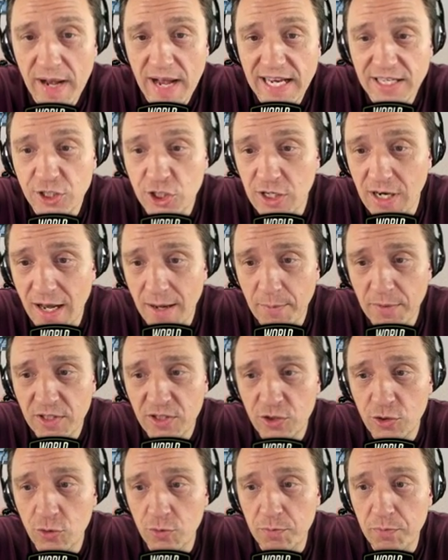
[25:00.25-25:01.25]
Match number
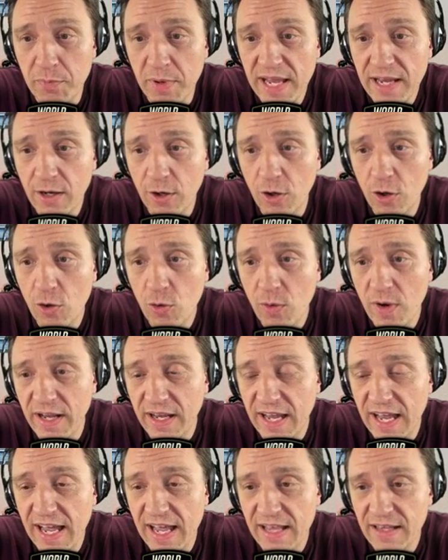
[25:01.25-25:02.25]
two. Big O
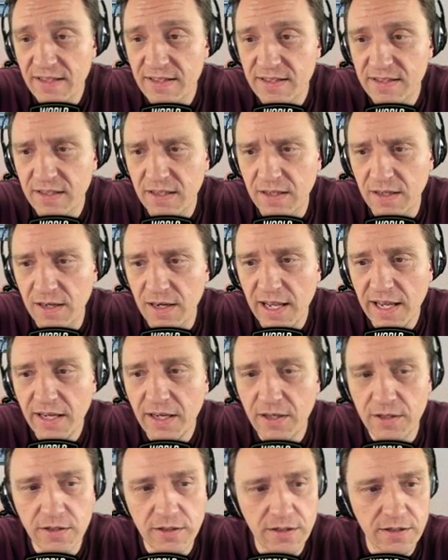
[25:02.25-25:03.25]
against
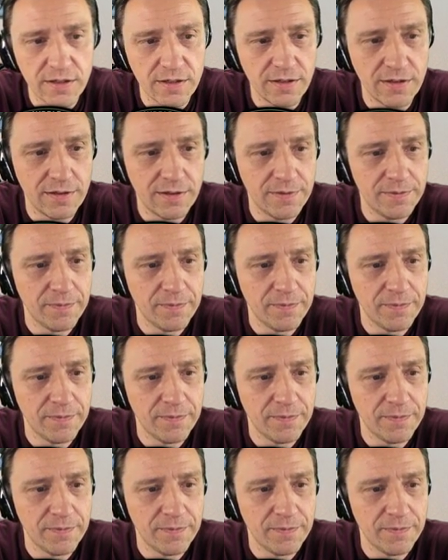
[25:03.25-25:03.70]
Kliker.